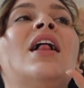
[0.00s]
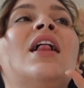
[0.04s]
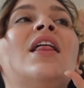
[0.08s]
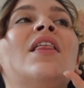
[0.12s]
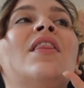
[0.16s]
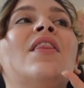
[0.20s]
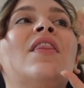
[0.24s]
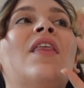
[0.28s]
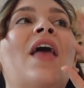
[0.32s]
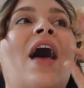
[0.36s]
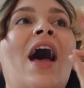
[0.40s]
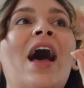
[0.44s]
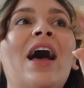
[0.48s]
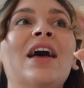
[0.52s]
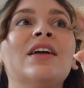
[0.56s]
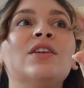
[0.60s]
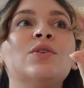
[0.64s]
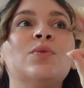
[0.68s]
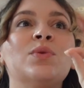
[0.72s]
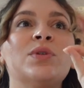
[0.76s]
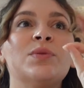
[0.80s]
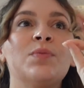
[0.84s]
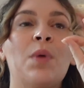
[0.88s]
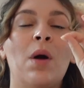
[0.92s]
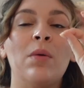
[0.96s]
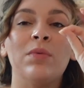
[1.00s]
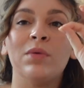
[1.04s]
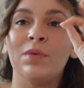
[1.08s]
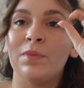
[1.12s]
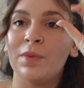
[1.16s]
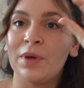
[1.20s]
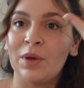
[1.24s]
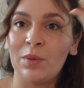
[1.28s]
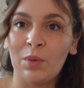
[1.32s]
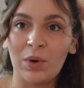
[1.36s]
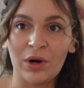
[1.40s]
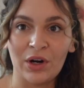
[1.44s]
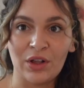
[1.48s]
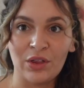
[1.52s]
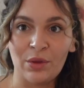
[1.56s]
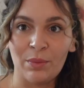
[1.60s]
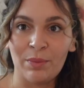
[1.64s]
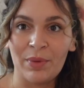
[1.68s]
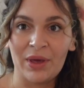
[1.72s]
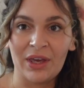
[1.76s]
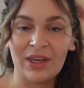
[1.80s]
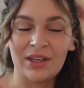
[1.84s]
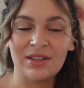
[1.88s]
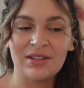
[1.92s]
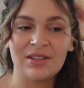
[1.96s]
that was probably one of the
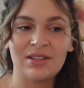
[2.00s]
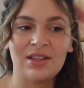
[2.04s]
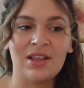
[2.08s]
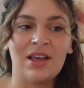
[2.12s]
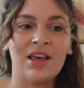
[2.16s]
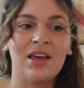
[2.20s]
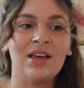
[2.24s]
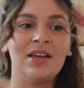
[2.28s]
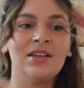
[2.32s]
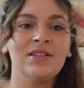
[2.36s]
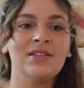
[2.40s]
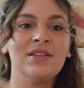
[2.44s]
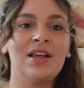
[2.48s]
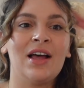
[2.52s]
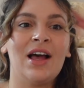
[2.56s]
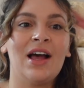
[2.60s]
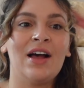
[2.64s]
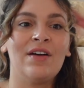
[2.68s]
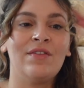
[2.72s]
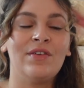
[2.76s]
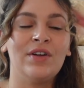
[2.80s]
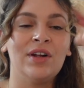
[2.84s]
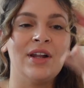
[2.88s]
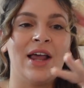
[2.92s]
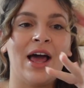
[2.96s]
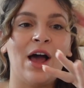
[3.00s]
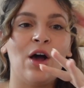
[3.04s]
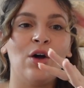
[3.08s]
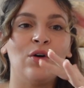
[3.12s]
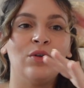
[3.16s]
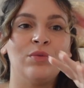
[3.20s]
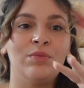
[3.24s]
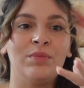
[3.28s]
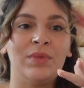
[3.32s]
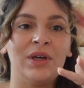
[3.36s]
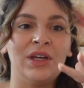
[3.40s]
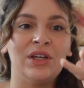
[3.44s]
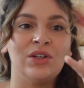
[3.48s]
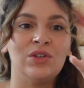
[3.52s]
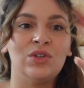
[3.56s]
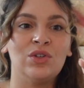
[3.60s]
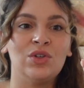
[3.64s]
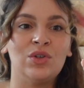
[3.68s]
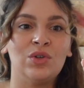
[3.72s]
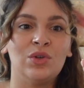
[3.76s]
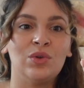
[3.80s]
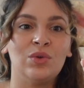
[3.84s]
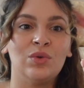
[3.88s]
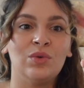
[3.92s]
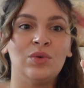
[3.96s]
biggest things that have allowed me
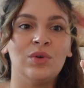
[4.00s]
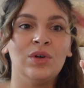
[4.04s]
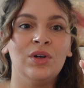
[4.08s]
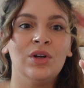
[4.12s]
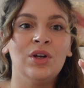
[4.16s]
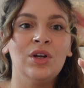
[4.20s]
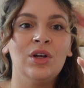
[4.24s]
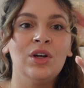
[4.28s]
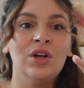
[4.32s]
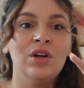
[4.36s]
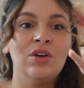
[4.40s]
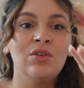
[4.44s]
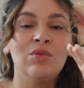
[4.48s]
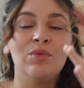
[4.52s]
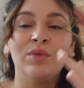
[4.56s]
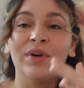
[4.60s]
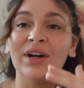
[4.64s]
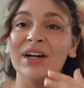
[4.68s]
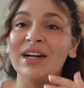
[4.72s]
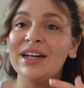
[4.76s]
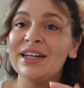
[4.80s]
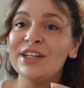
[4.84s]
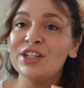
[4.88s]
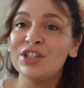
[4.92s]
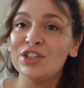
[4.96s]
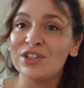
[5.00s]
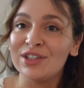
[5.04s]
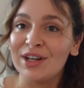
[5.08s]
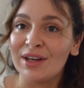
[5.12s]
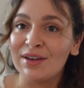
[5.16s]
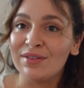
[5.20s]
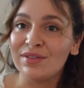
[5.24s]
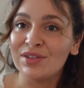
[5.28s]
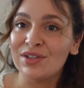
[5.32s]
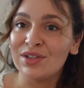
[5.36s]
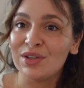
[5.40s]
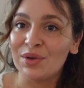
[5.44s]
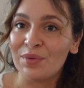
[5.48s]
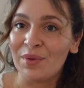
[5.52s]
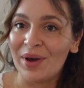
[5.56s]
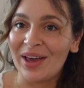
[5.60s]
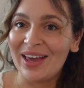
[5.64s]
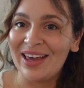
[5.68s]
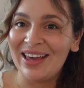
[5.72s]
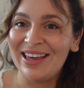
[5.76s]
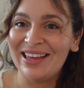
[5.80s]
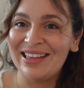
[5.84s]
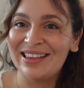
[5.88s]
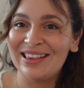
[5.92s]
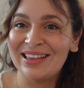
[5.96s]
to really shift the
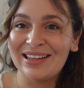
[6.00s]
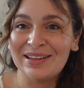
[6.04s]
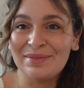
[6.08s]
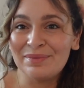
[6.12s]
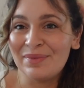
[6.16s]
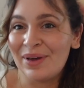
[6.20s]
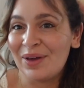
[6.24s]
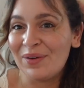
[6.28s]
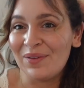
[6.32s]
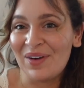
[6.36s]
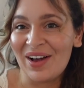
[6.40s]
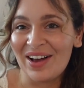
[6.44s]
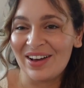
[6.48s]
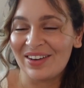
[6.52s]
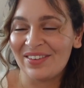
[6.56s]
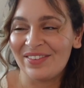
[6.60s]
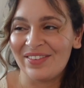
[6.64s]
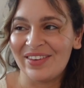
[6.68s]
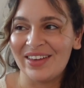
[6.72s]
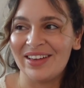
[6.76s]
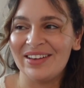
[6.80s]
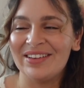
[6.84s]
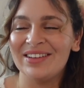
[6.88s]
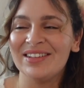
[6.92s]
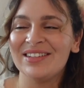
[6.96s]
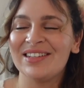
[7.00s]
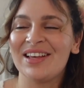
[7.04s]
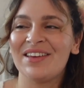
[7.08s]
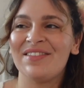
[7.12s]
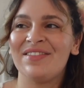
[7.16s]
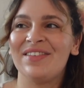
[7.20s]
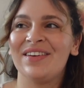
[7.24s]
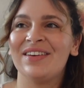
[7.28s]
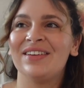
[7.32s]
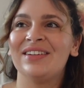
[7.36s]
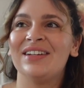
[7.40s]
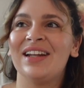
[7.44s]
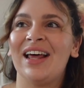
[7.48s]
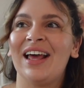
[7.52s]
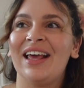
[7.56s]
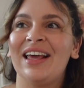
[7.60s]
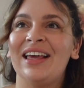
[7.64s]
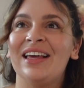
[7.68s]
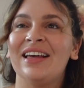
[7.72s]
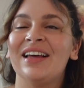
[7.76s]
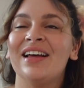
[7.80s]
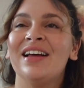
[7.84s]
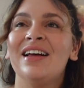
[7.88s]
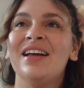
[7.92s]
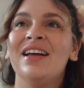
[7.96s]
way that my work feels. I feel
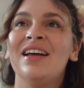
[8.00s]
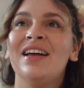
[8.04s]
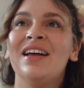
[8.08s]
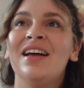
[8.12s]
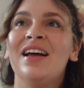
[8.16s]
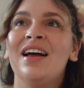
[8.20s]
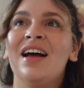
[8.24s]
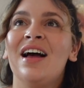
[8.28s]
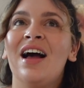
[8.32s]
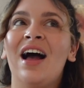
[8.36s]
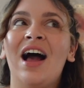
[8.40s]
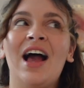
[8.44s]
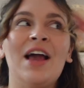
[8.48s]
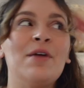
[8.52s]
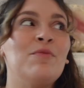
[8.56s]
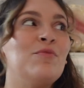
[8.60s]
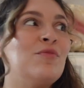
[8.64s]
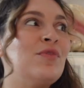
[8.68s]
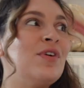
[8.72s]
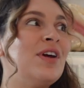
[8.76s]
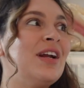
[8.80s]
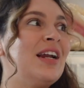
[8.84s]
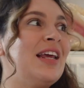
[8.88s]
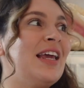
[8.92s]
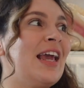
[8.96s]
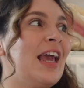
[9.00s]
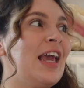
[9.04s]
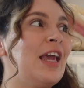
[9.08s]
like I'm really